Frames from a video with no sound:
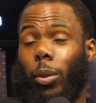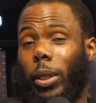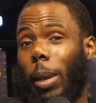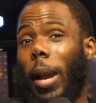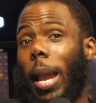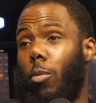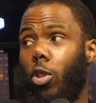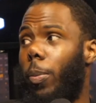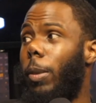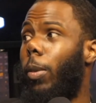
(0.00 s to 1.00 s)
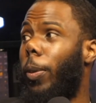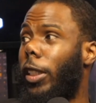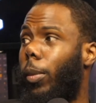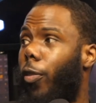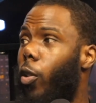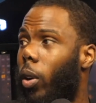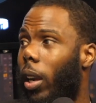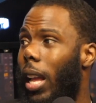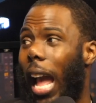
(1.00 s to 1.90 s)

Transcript: was like probably more a people pleaser before.